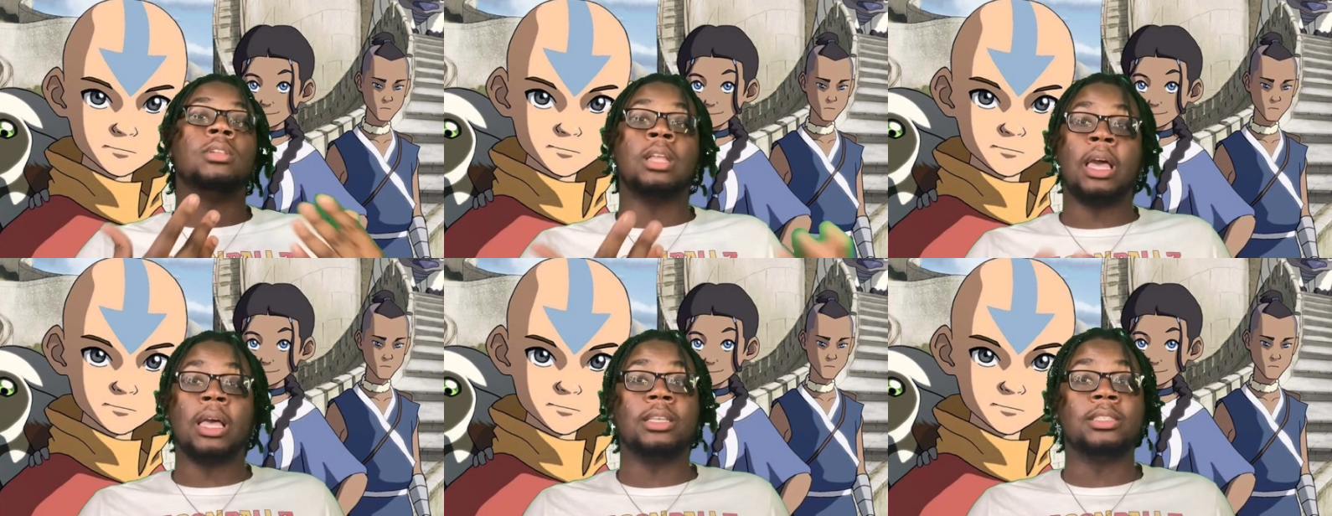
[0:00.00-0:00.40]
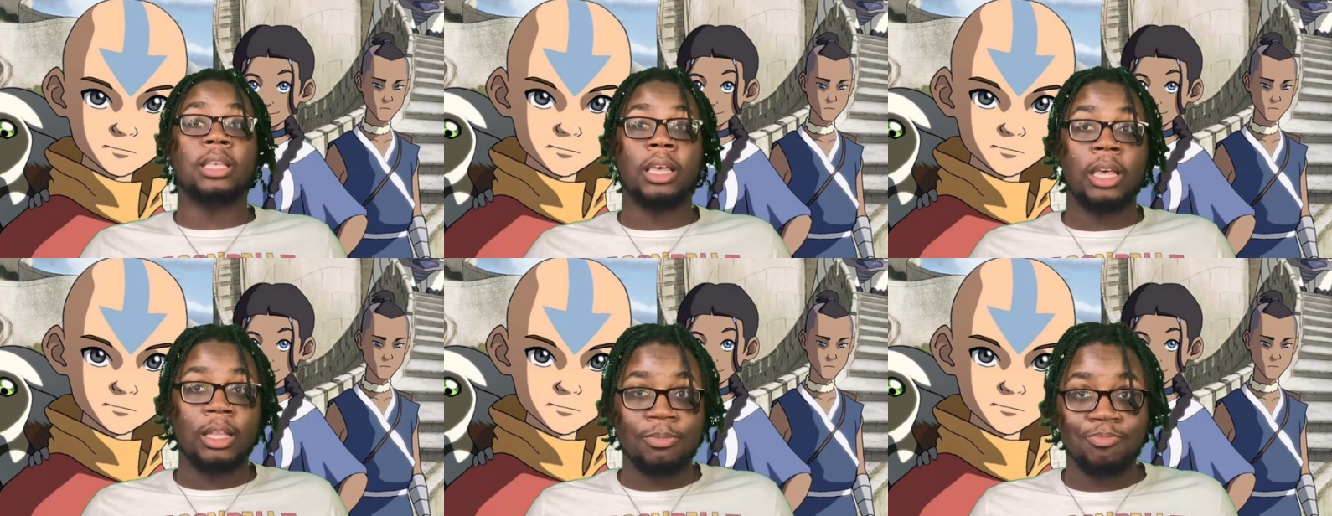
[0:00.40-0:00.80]
Speaker 1: Like I
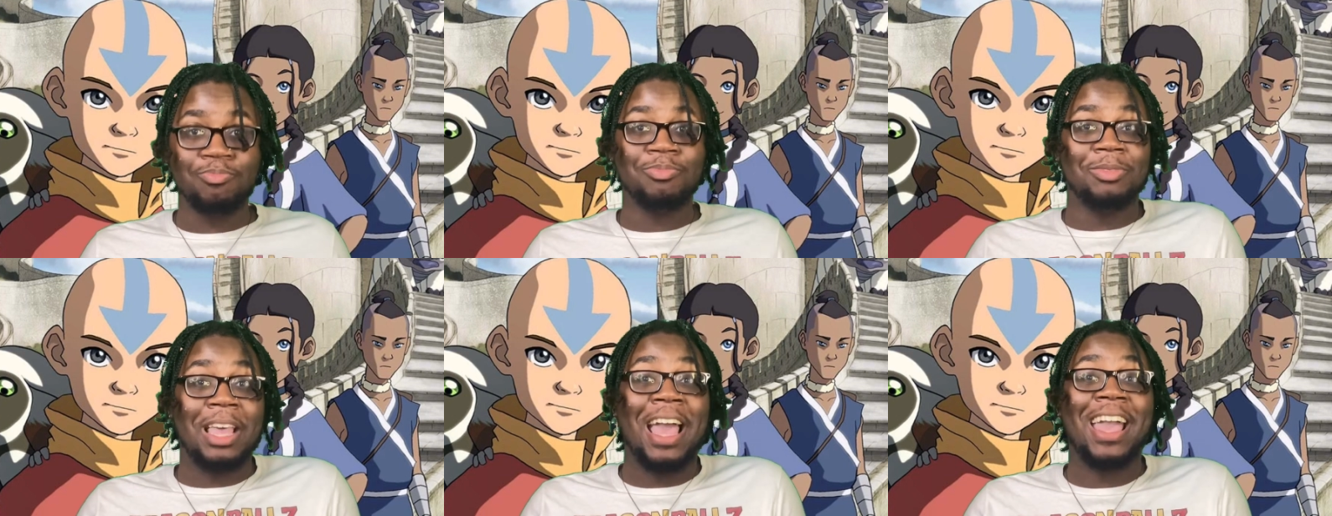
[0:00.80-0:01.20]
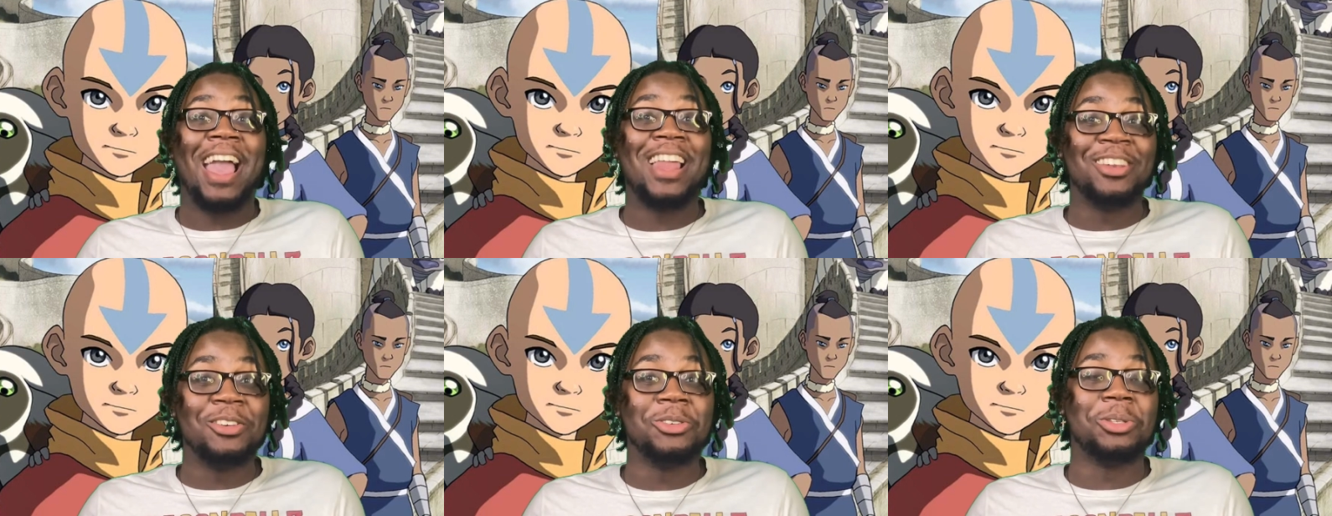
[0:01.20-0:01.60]
said, I
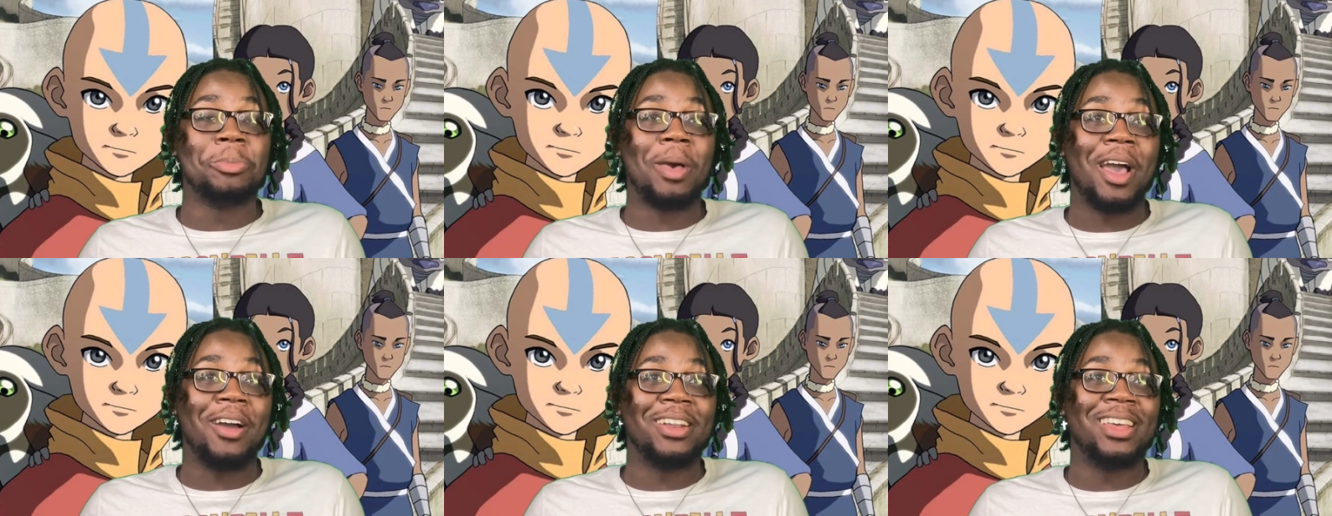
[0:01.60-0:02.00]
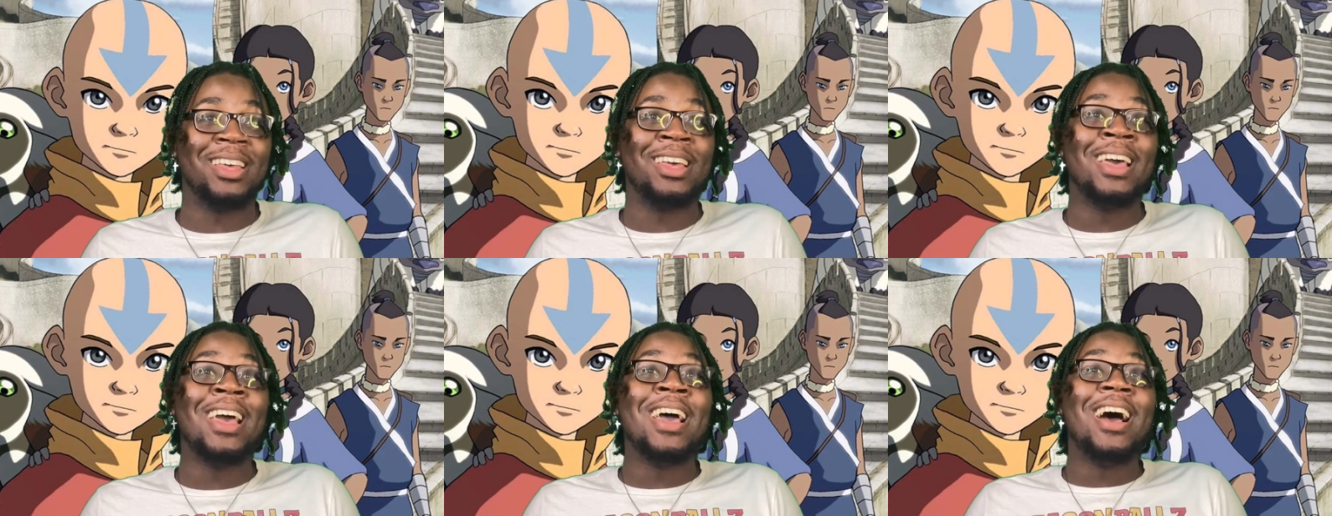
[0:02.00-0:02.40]
got news about it.
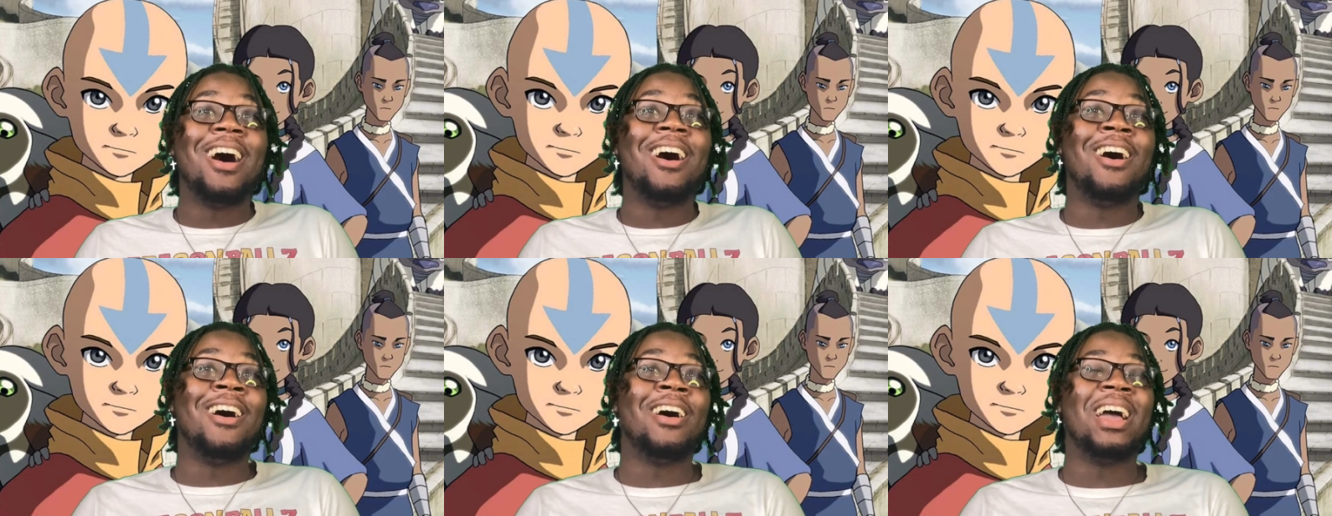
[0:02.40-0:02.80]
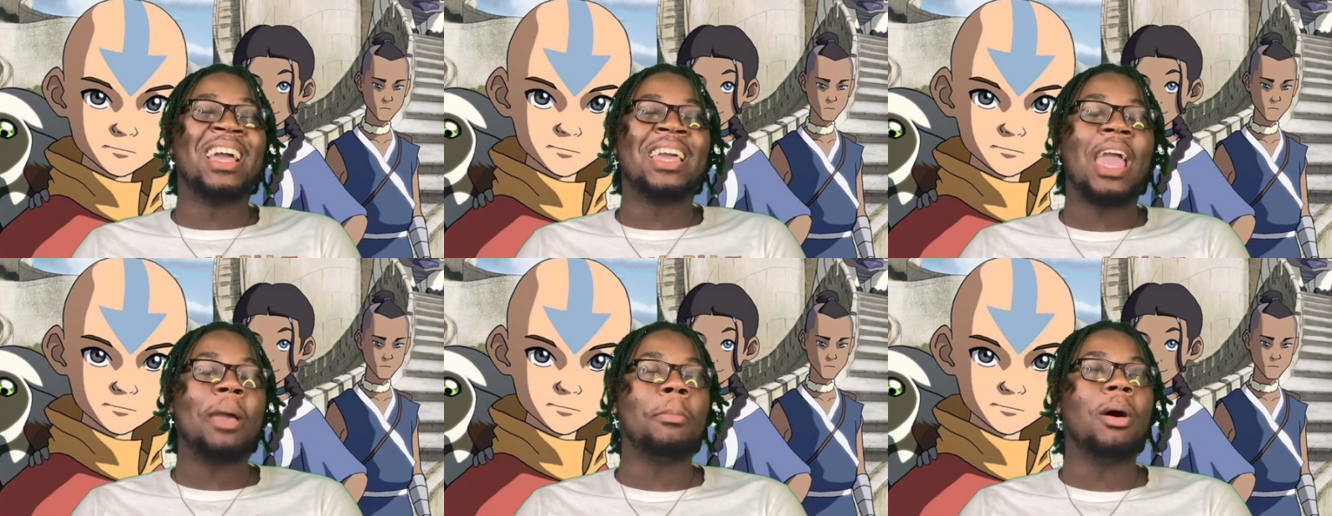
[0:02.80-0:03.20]
It
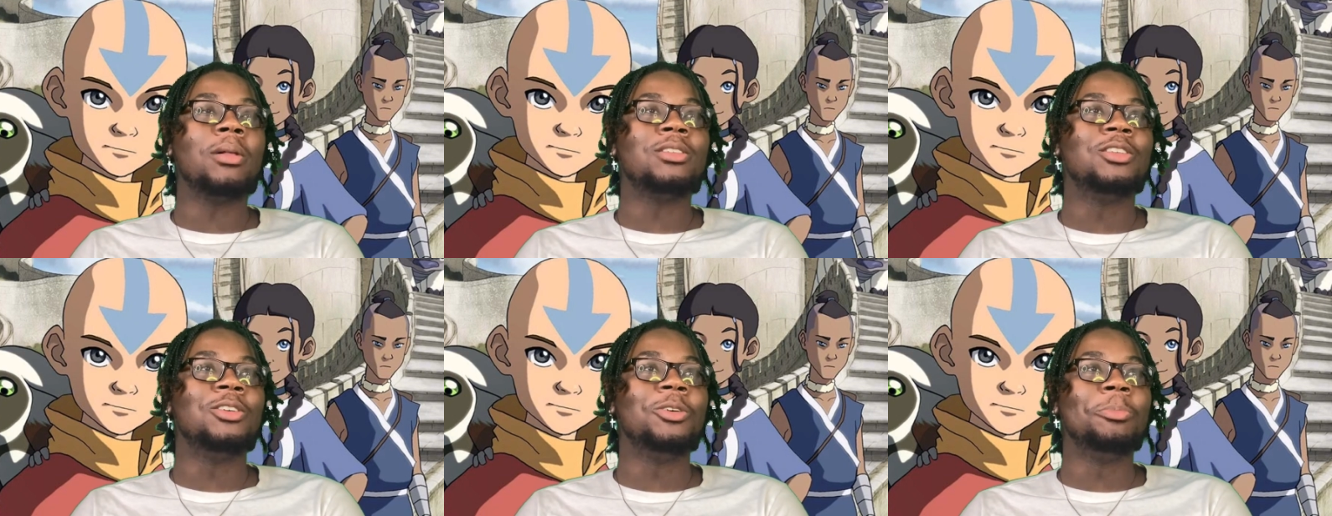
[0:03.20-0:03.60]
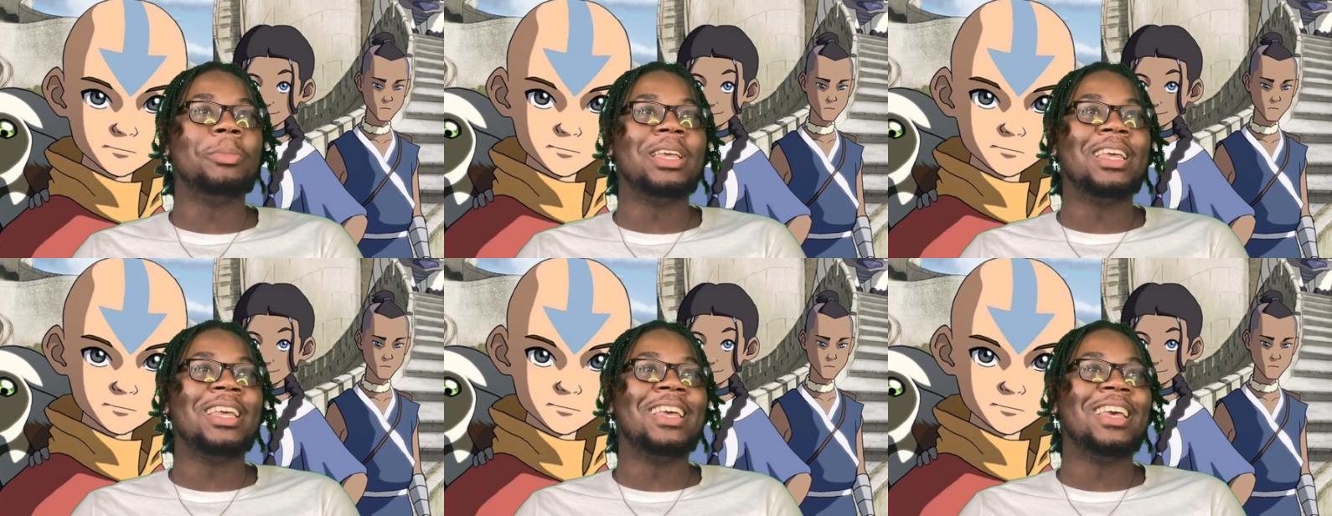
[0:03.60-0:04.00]
came up to
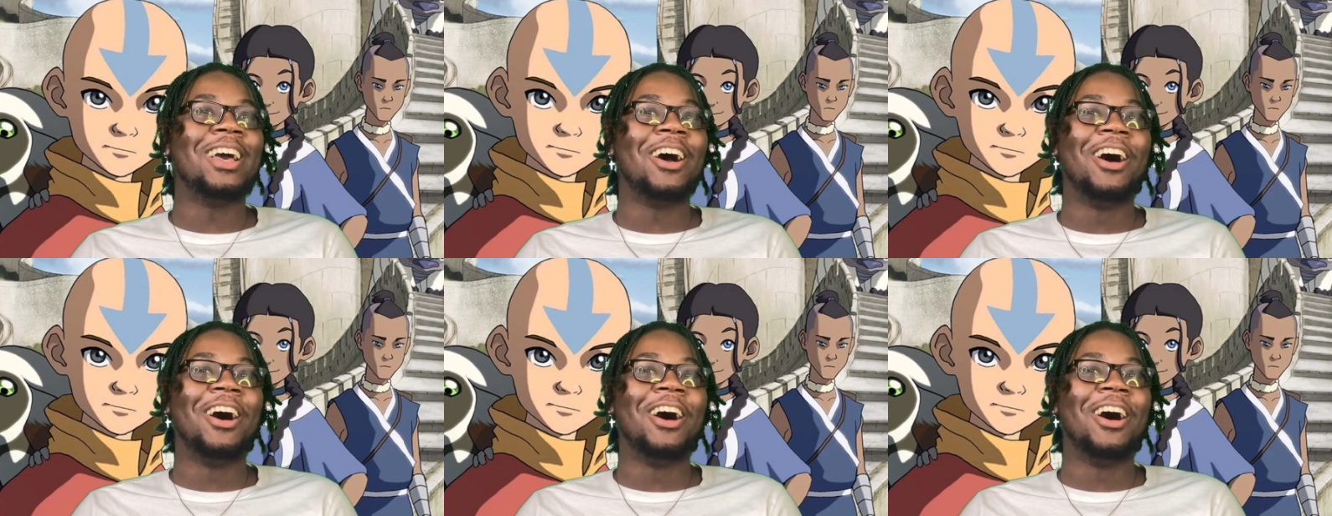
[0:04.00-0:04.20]
me...